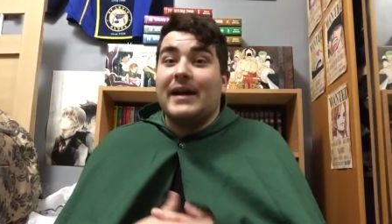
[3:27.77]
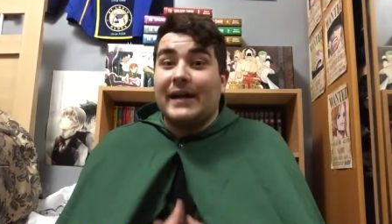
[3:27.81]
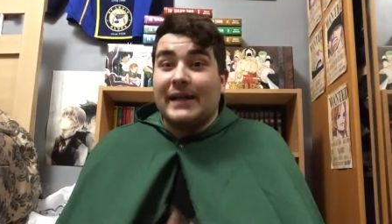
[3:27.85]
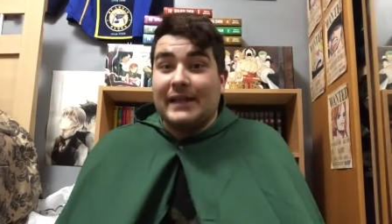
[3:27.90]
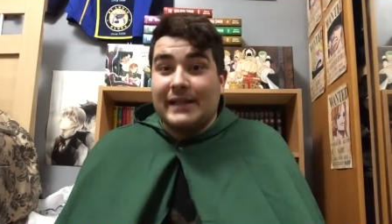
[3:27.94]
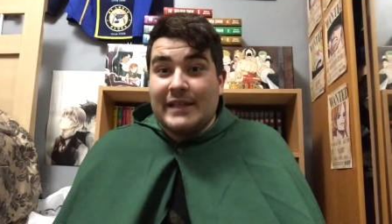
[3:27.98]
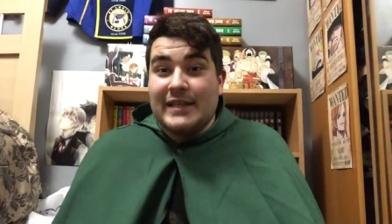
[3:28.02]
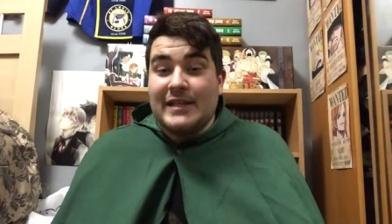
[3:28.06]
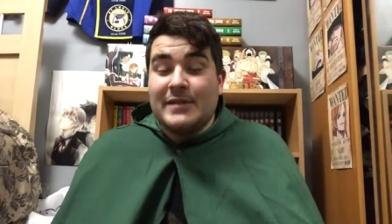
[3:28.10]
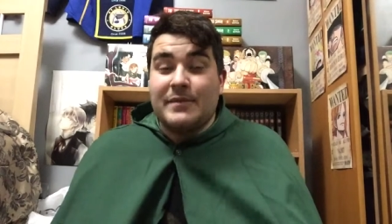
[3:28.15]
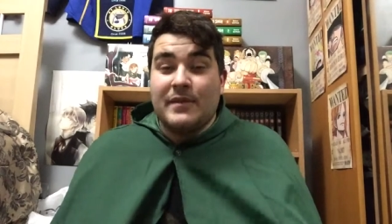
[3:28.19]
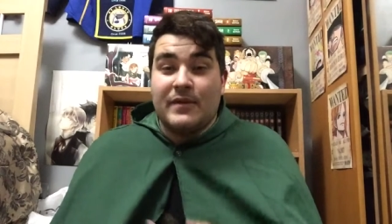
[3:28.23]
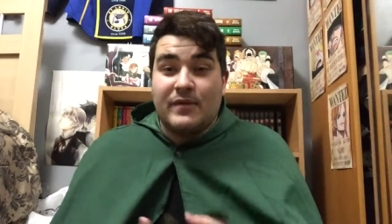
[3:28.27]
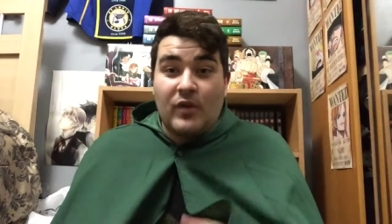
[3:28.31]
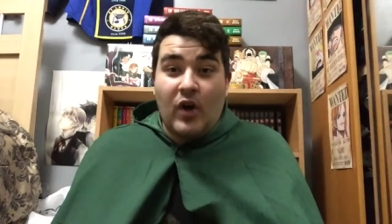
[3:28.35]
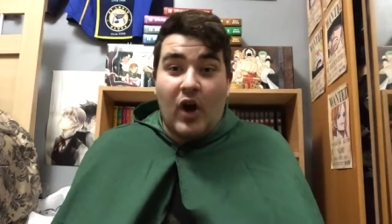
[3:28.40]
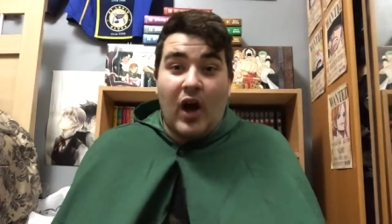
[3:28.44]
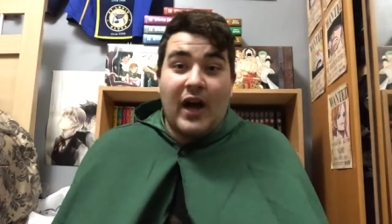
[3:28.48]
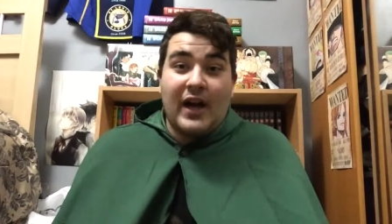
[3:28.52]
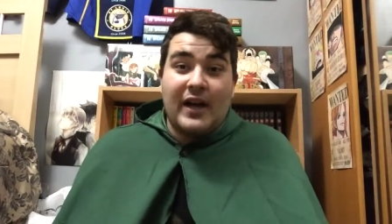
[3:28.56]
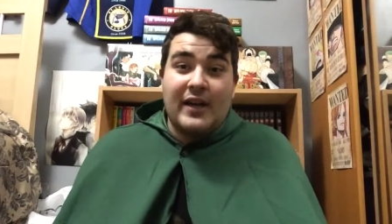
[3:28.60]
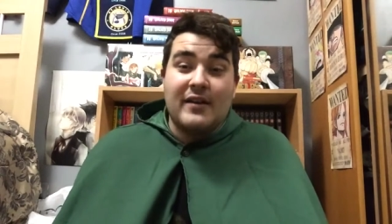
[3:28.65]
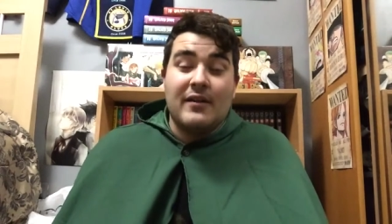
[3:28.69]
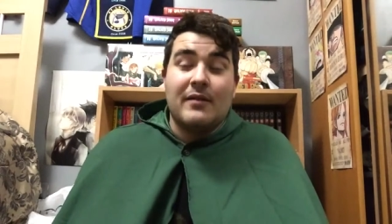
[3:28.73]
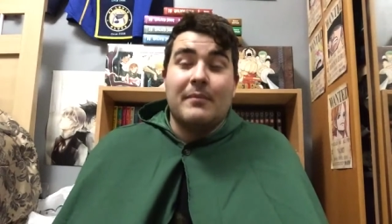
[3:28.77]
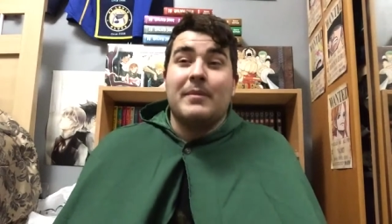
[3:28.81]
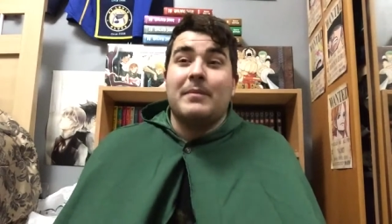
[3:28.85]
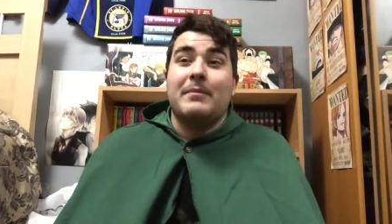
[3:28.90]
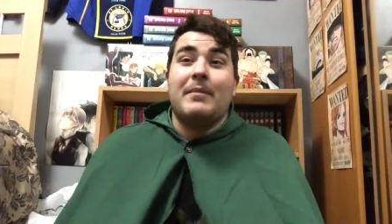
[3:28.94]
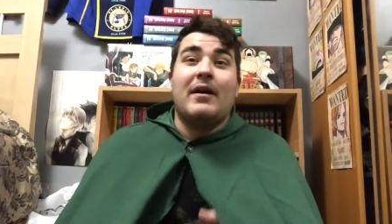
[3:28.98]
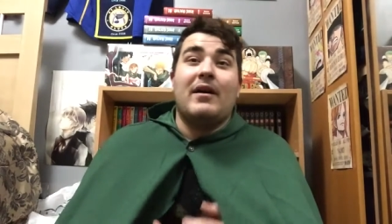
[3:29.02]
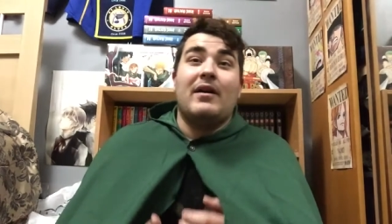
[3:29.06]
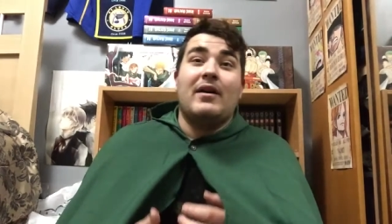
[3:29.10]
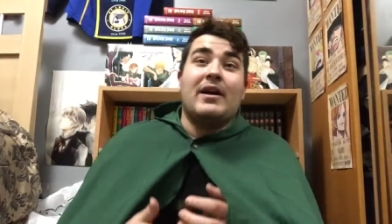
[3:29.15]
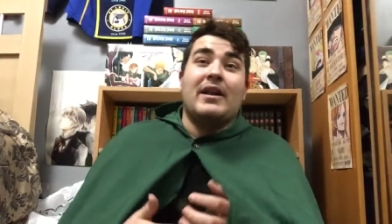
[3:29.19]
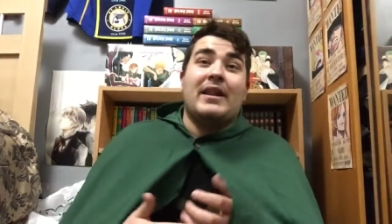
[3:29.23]
Elizabeth talking to
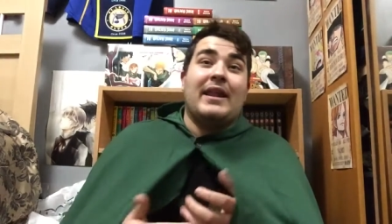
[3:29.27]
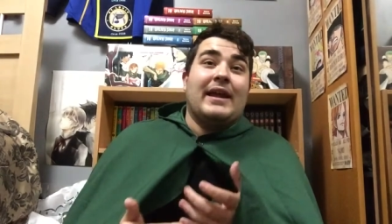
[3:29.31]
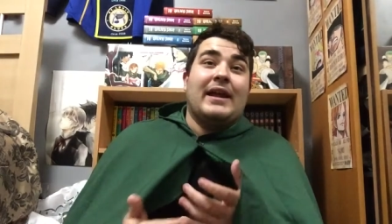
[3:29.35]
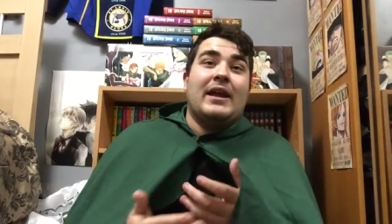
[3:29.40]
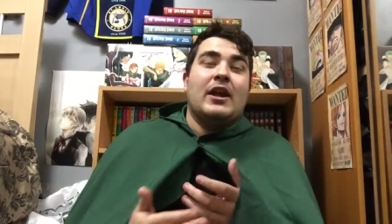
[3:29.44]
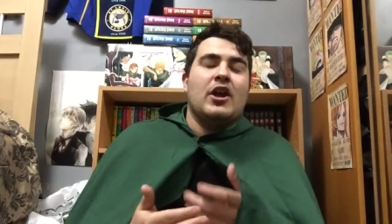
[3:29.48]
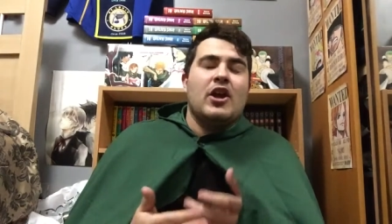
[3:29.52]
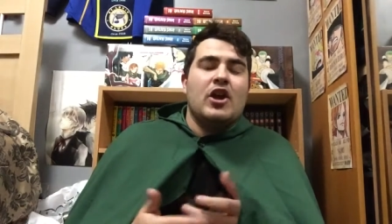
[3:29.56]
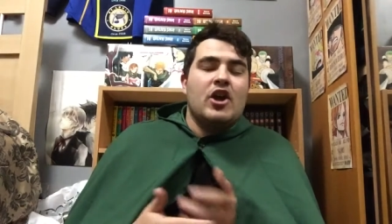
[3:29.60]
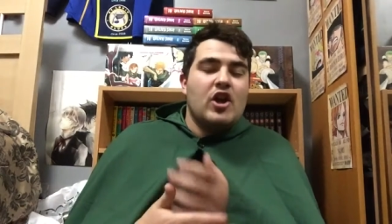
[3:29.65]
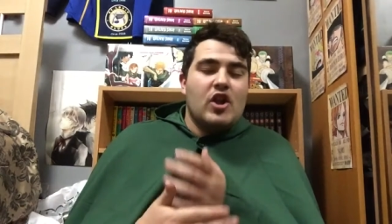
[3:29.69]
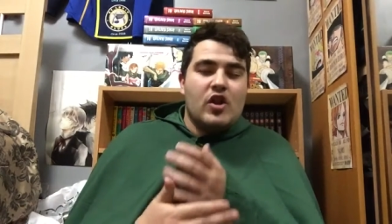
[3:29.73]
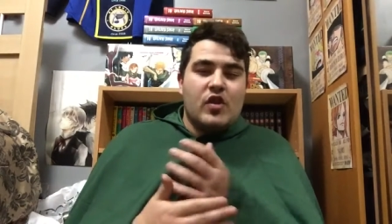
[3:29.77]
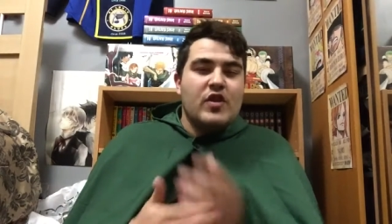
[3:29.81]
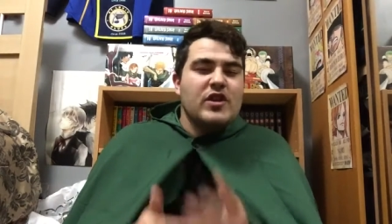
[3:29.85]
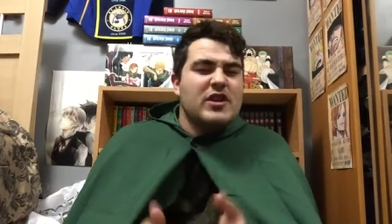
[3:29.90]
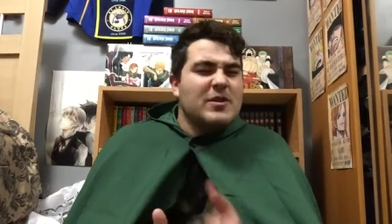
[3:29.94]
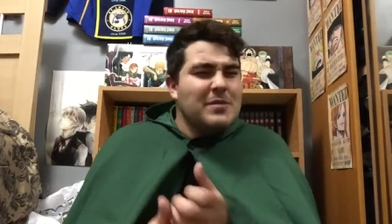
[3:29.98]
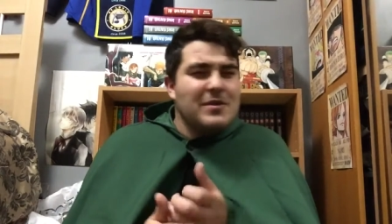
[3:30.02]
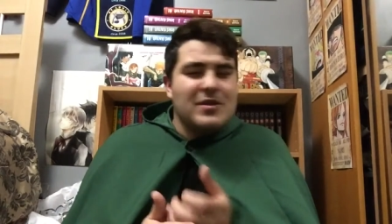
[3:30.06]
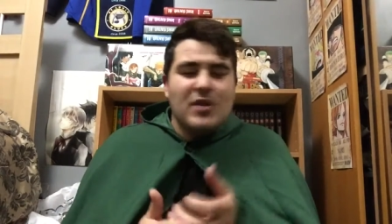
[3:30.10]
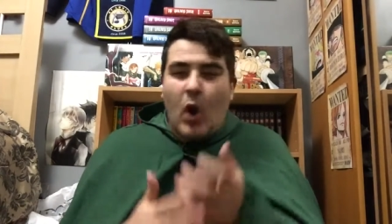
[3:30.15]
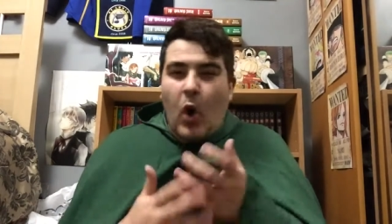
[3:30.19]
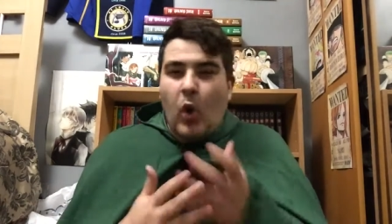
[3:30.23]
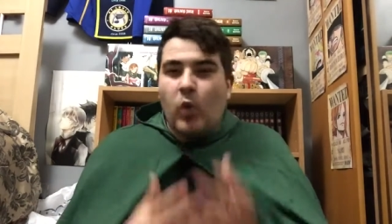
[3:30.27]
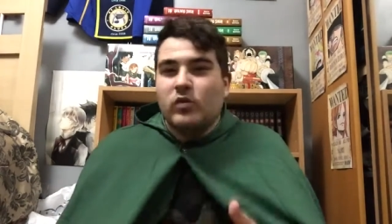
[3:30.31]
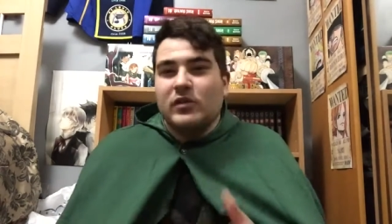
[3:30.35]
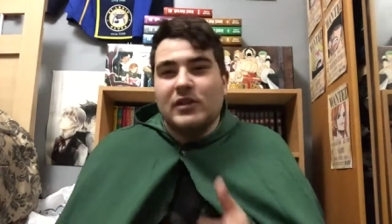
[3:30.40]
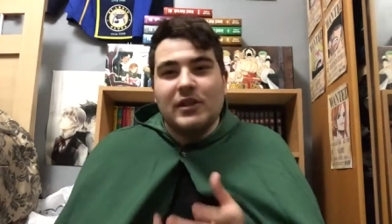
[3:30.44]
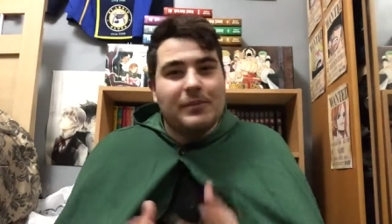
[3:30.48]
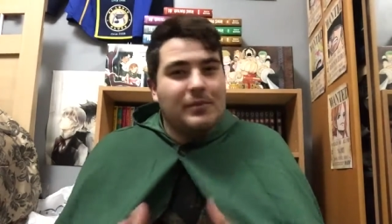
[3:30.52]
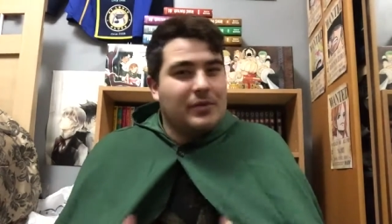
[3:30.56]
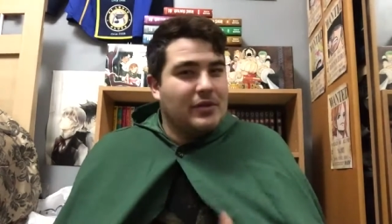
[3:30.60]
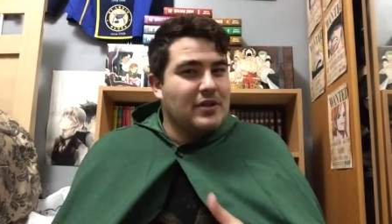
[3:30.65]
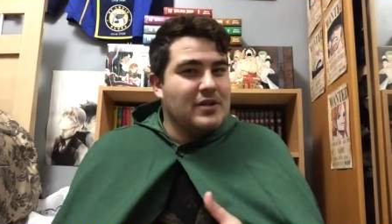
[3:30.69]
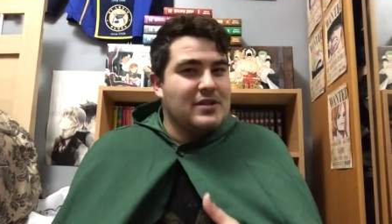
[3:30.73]
Mel, and like this would be the
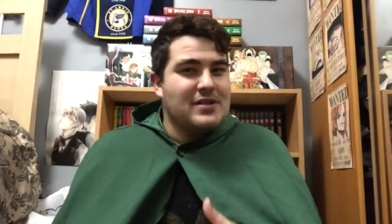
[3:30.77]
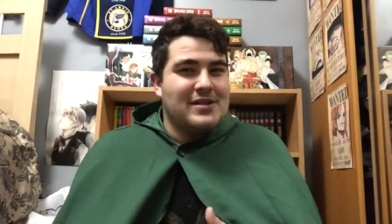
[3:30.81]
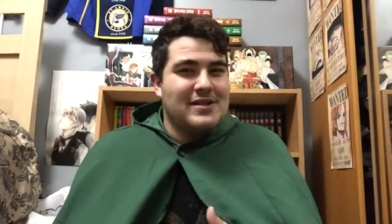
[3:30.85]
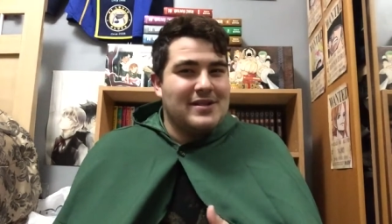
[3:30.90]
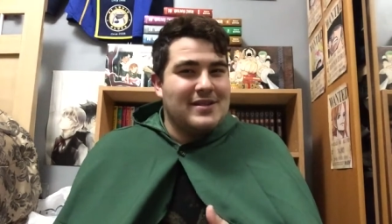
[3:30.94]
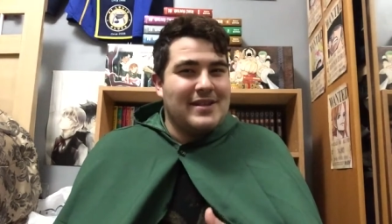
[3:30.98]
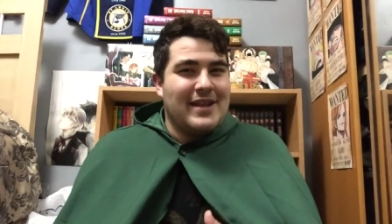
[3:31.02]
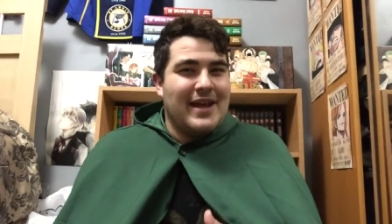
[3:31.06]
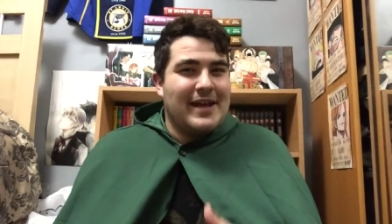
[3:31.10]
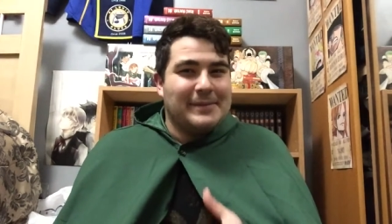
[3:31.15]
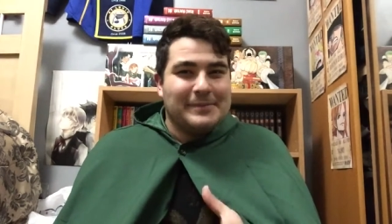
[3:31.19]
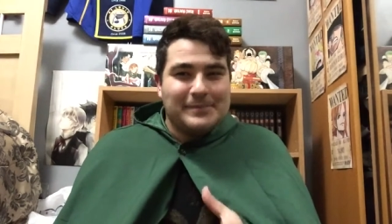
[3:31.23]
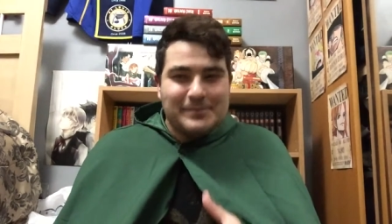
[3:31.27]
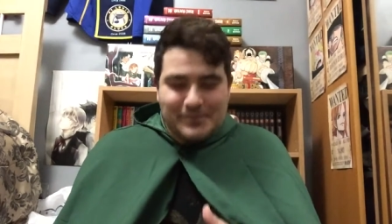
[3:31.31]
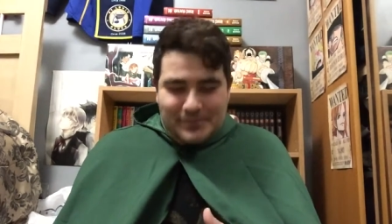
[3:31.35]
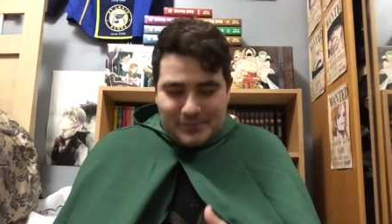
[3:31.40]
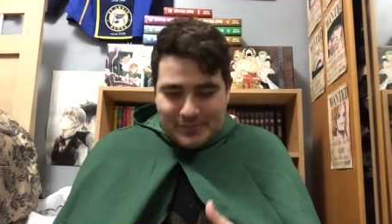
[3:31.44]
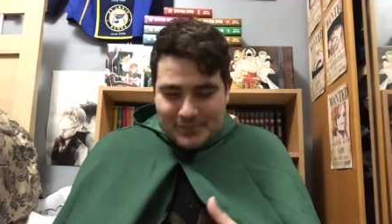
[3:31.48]
only person that